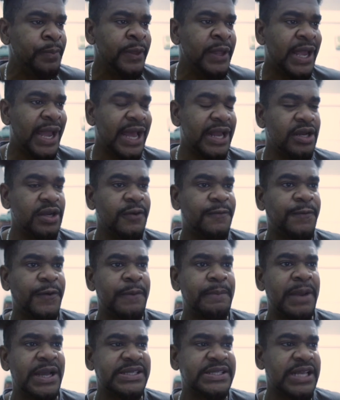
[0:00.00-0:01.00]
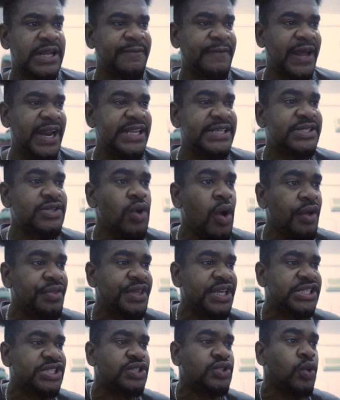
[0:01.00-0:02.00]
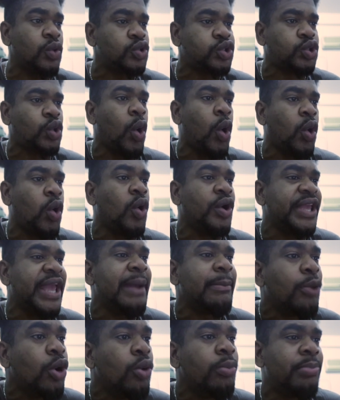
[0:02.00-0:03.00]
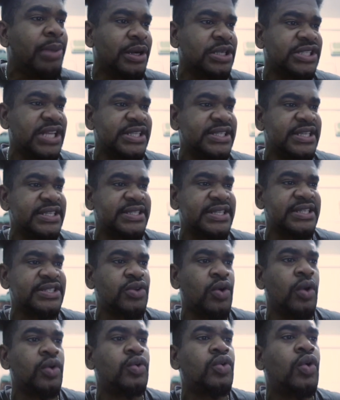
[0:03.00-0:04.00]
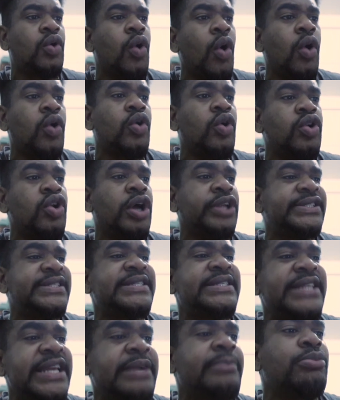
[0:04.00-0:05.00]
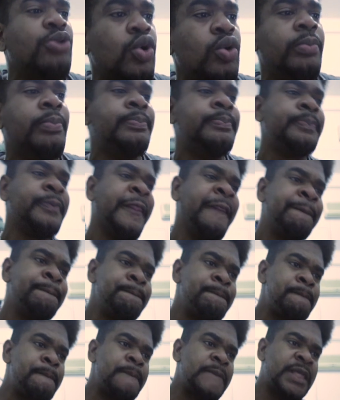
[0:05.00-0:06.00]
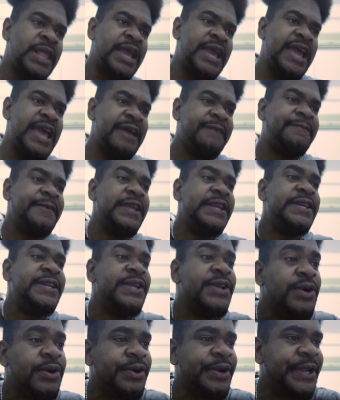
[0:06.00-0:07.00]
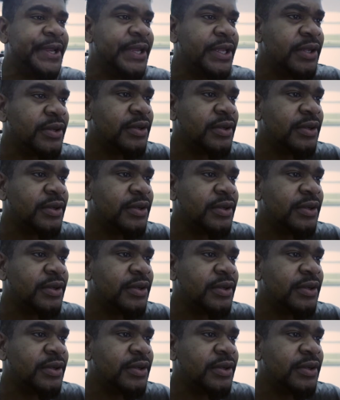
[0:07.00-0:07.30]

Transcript: and look for it myself. And I saw this Touche Cocoa broom, brothers and sisters, called Coconut Stick Broom. Heavy duty